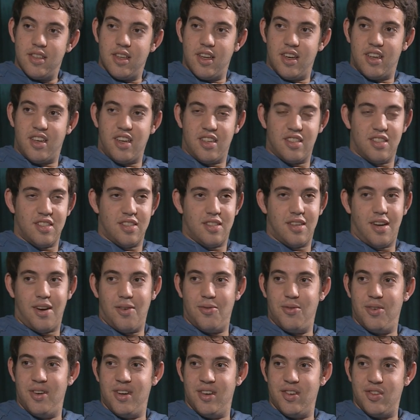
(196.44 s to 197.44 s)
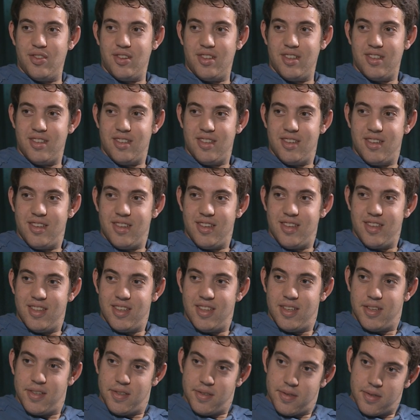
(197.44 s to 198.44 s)
It doesn't sound real, does
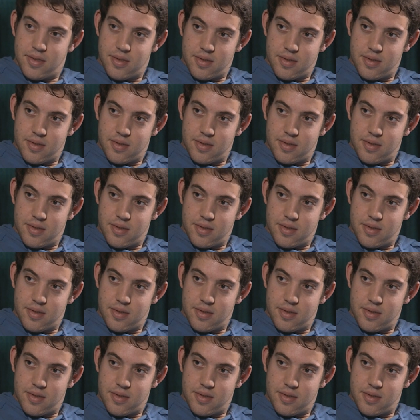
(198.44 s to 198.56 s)
it?